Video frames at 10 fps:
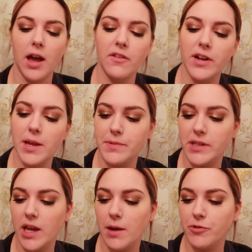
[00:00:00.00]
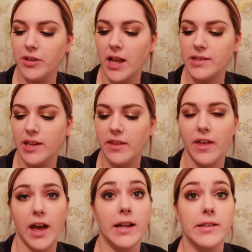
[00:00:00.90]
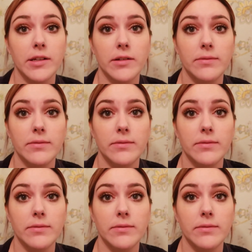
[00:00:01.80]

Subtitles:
God for Ipsy. I'm realizing that